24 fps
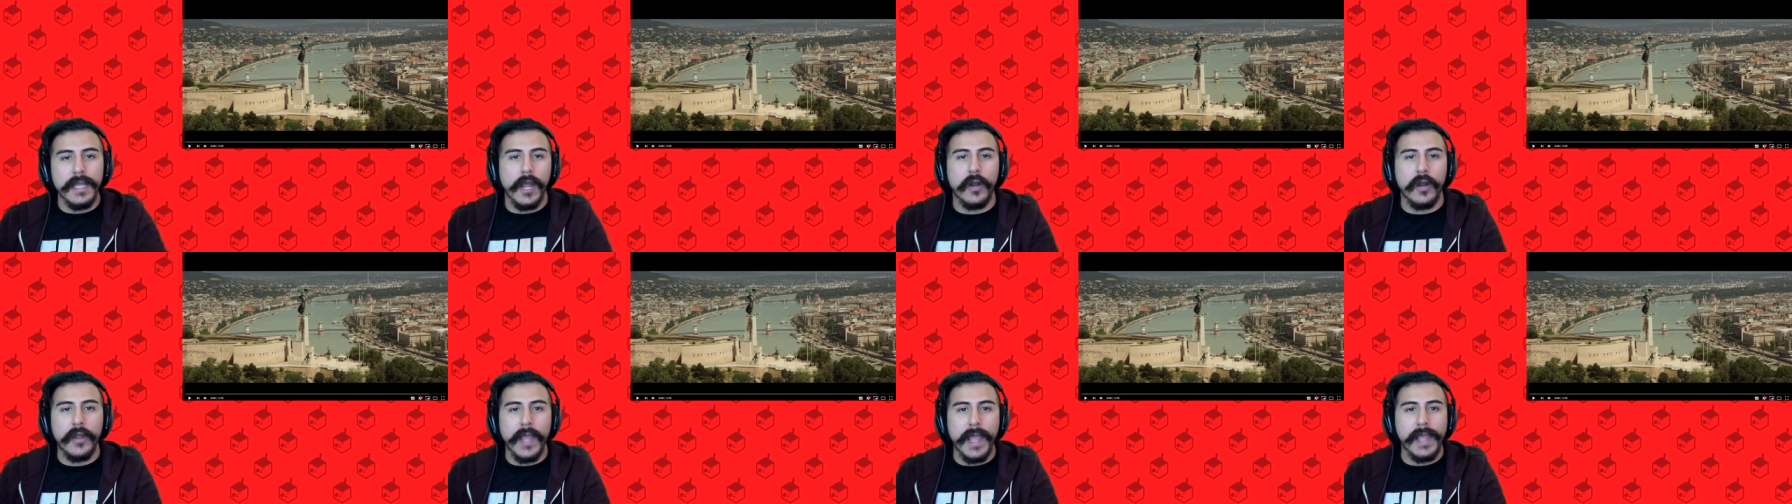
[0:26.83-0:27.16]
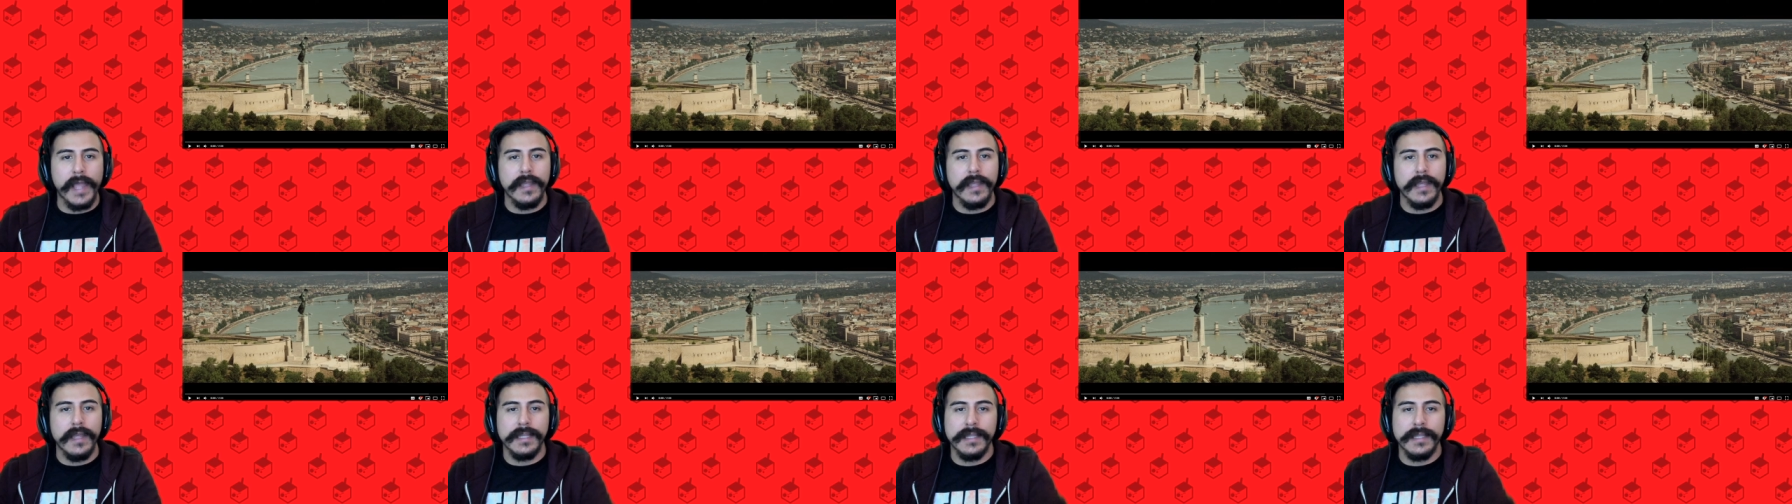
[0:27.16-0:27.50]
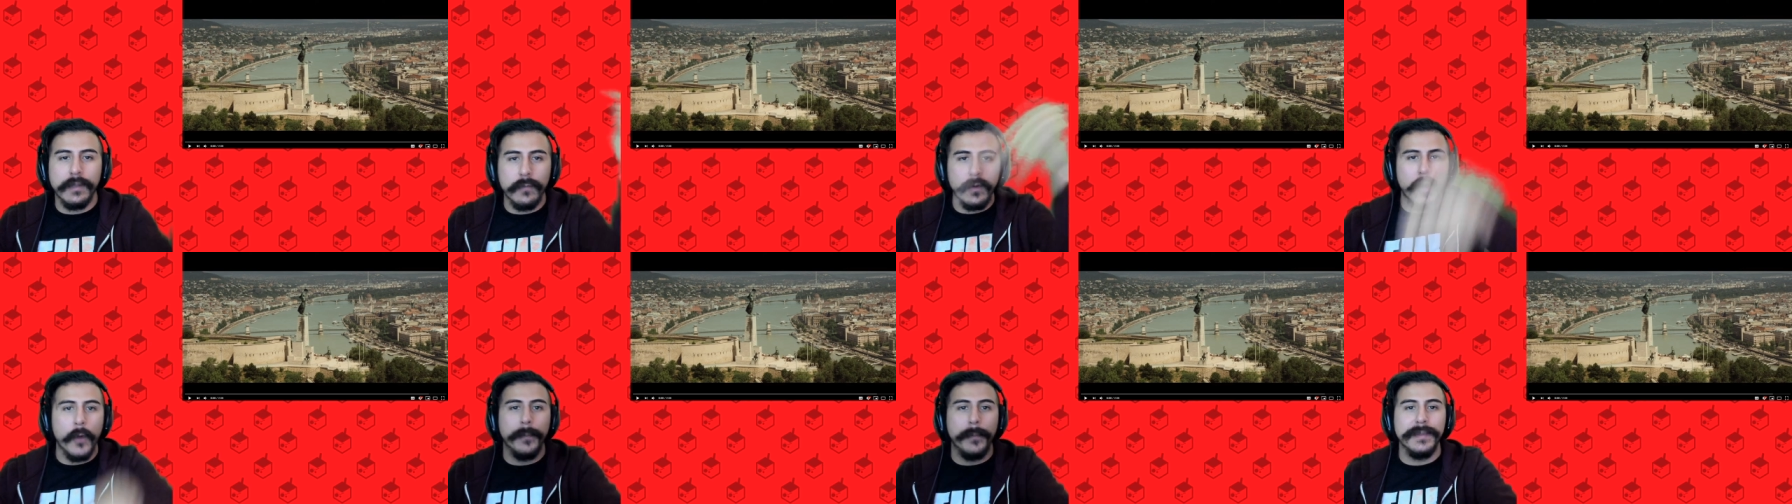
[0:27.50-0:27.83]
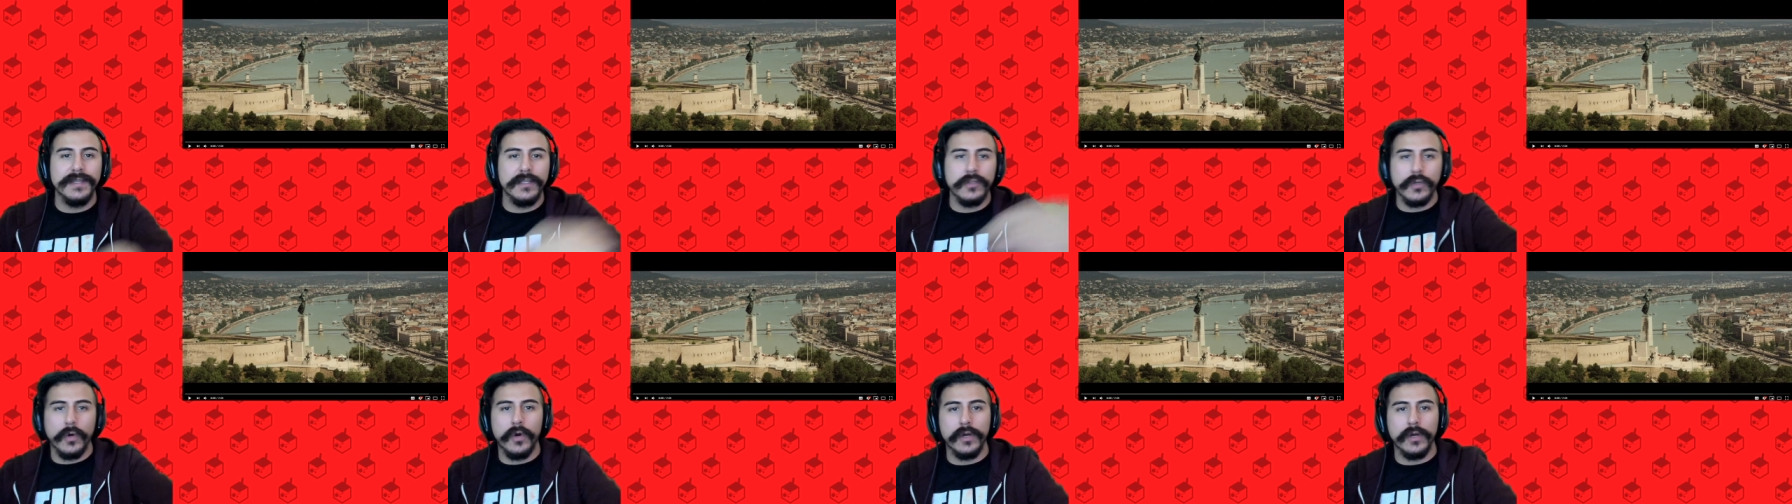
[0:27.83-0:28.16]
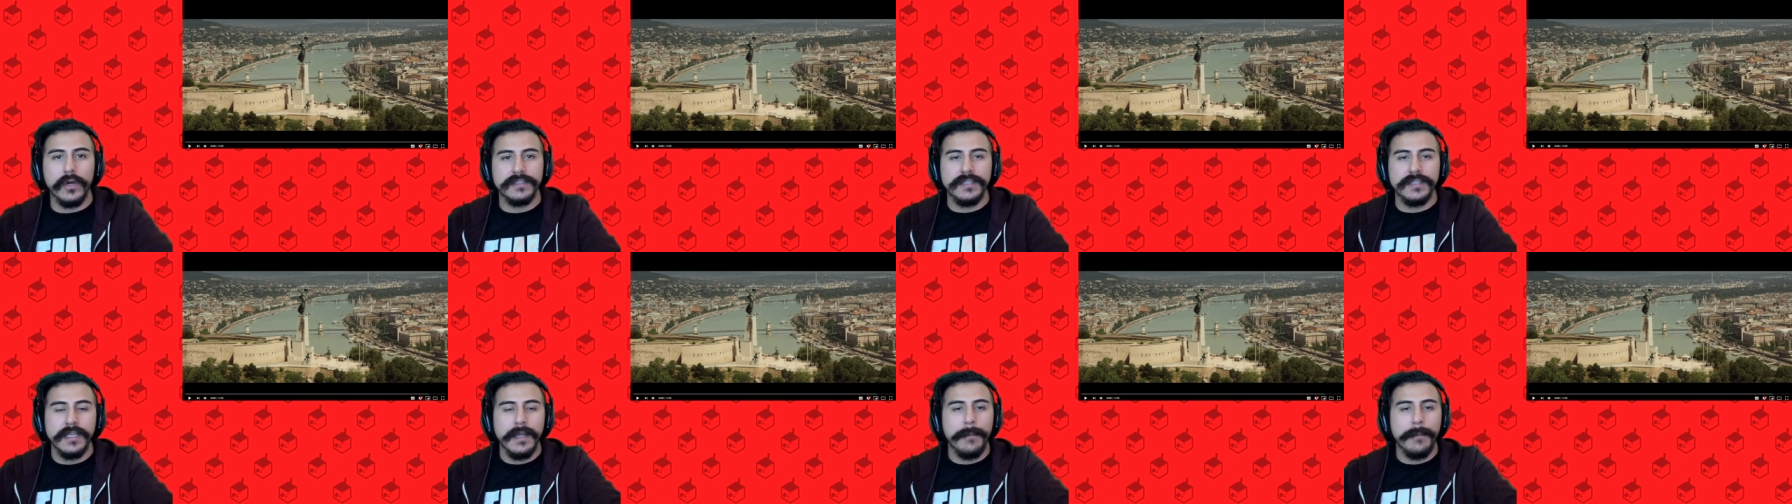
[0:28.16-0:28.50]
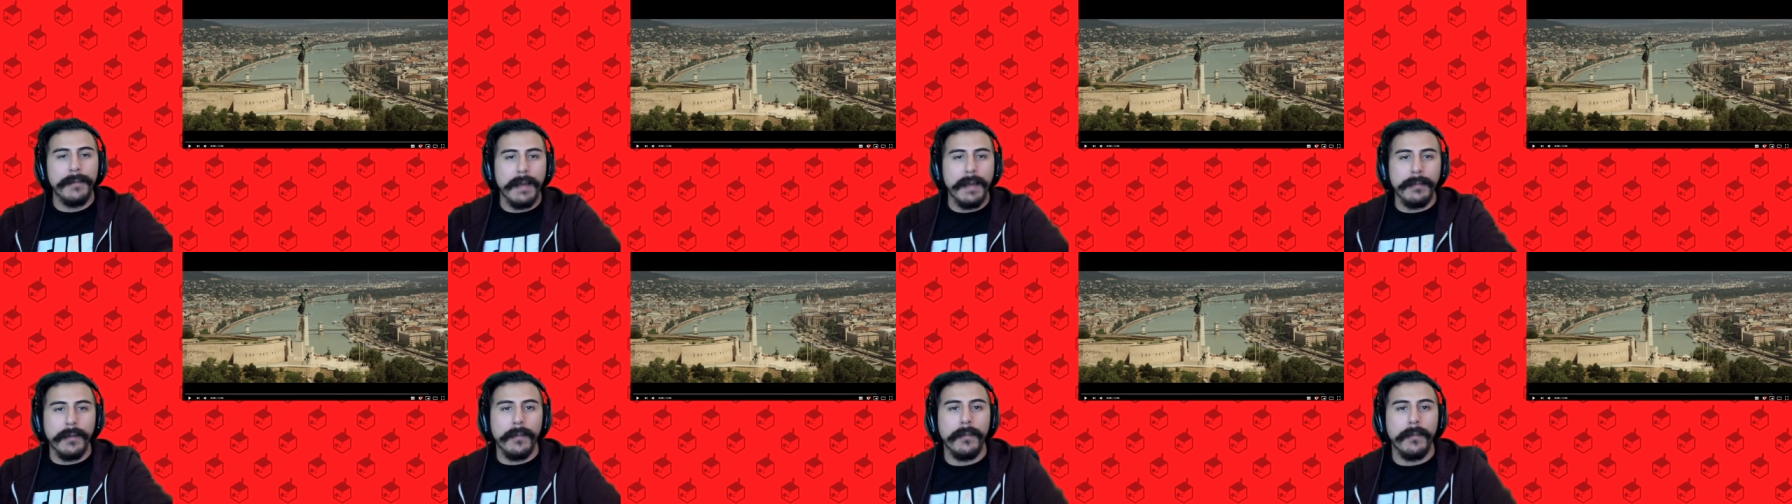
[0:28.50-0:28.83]
Okay, and then we open the doors,
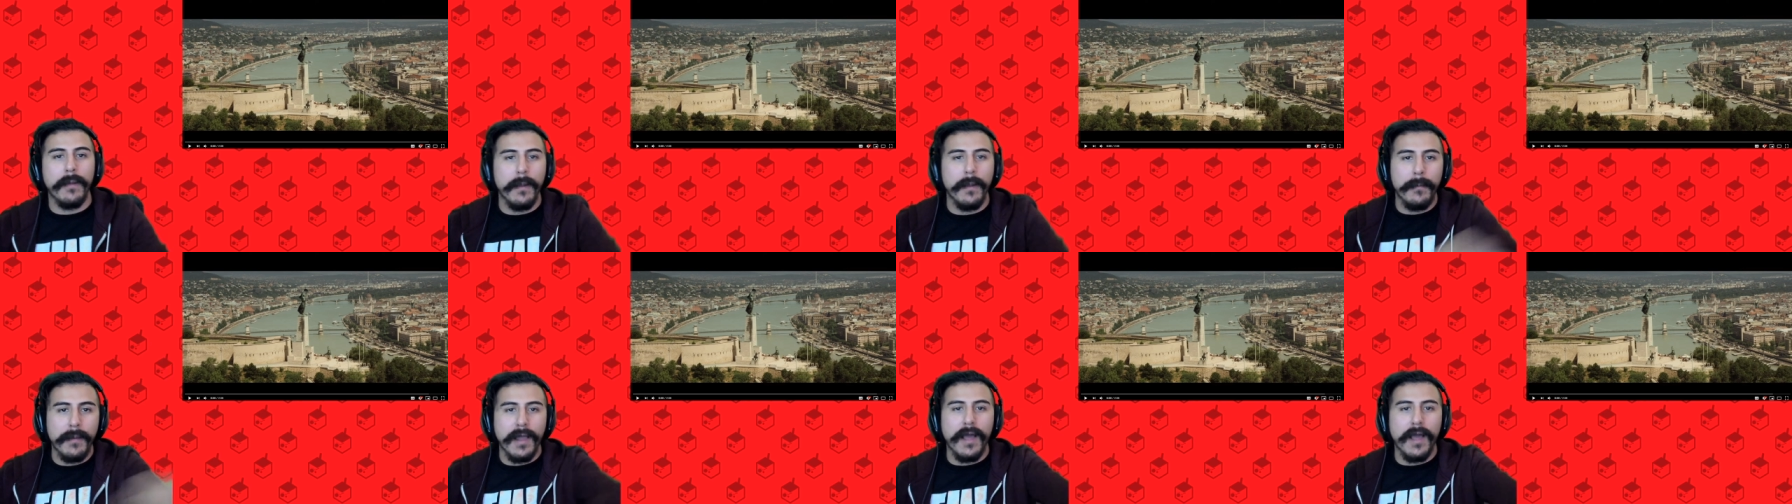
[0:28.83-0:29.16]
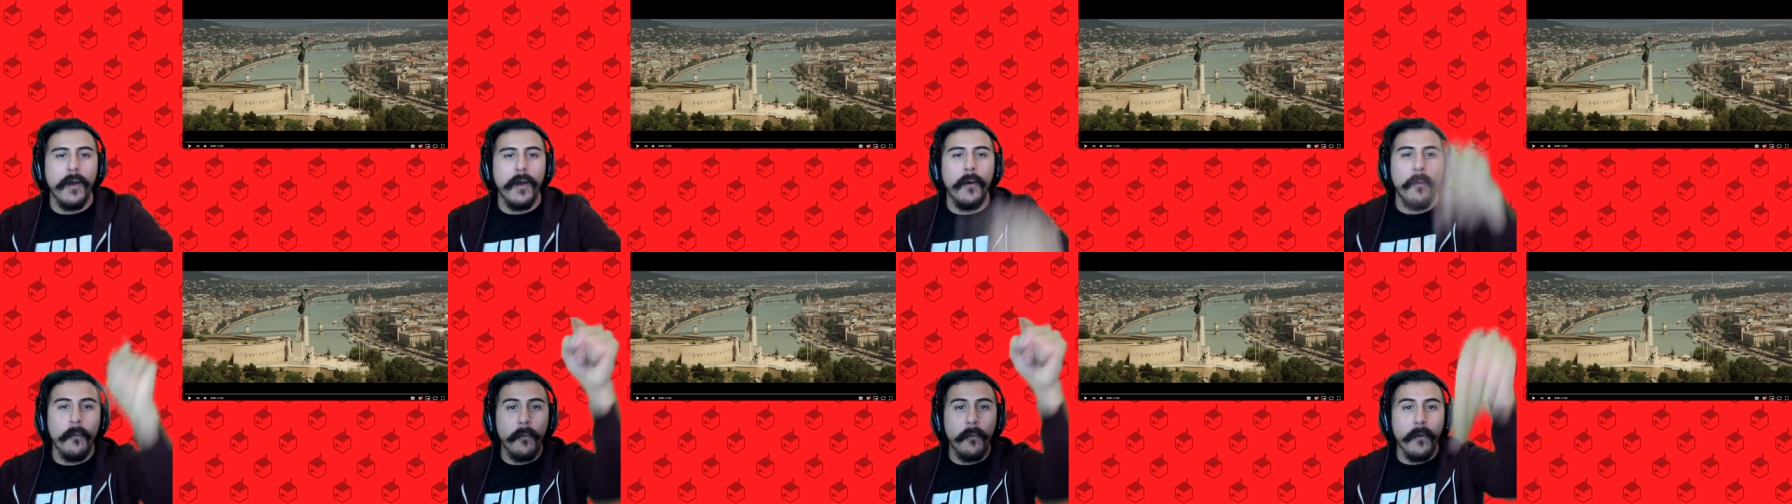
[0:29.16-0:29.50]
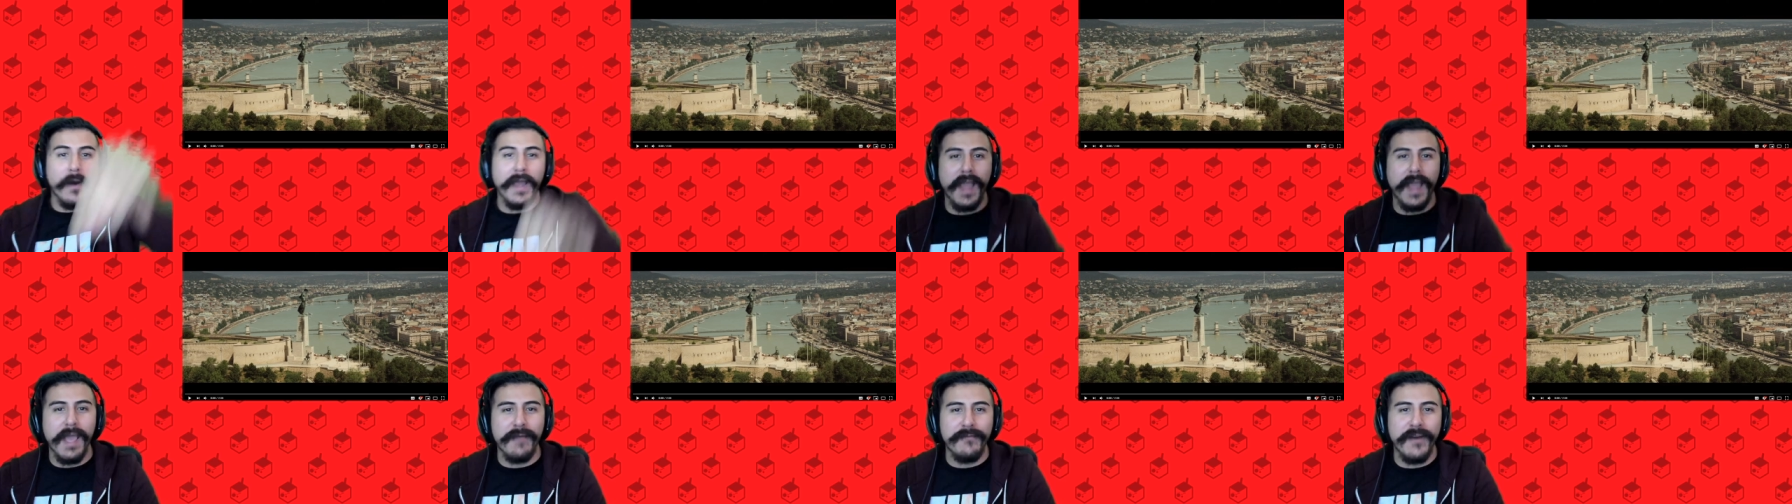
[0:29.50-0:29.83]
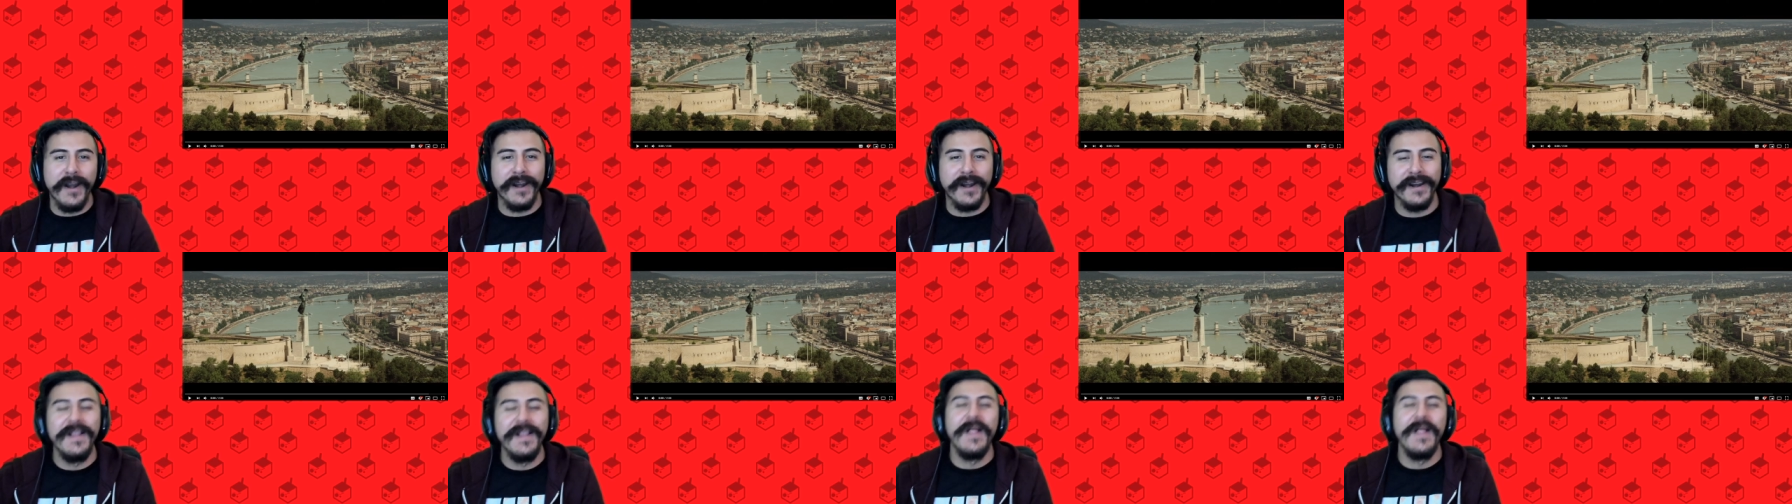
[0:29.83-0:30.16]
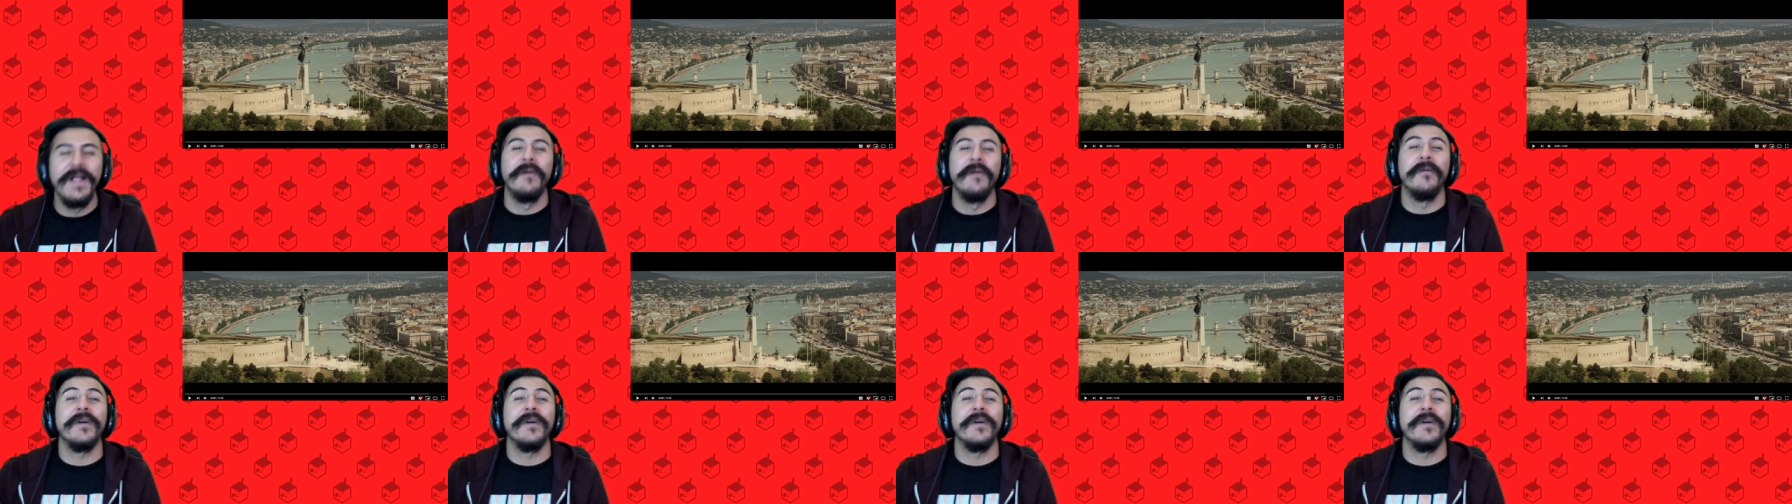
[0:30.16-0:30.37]
blah, blah, blah, blah, whatever.